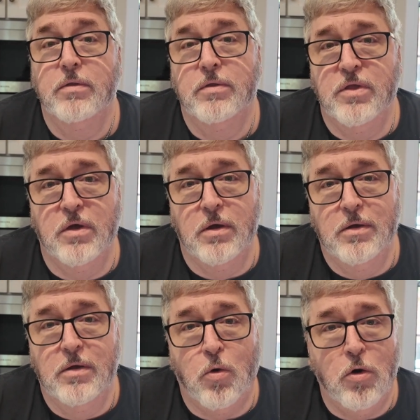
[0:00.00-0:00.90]
The
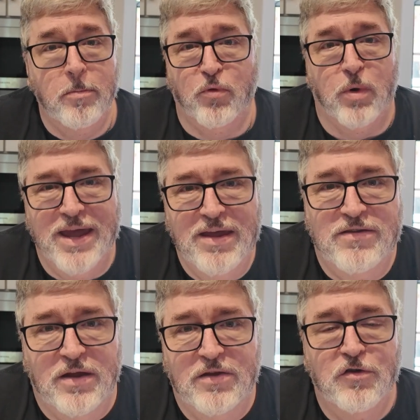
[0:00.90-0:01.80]
orbs were
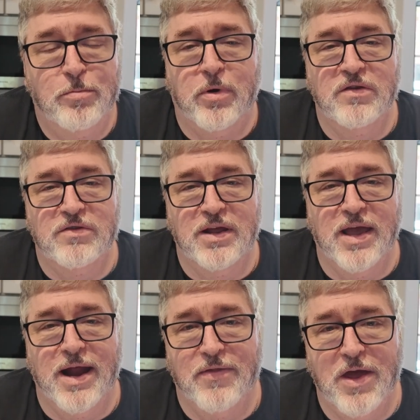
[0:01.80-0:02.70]
easy, super easy to
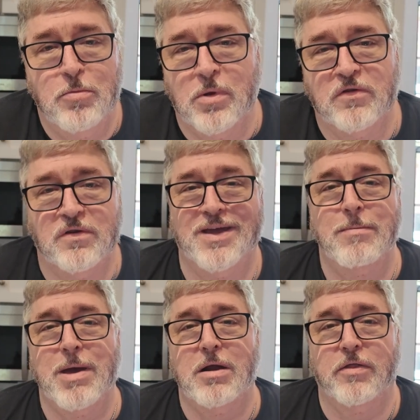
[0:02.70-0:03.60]
get out. They almost came
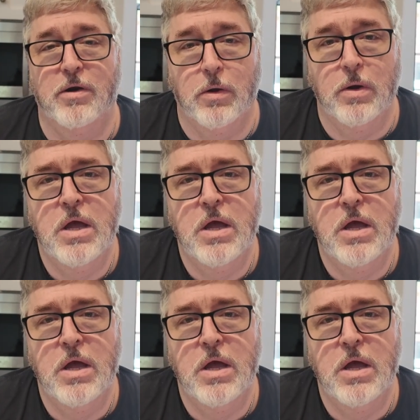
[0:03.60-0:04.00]
out on their own.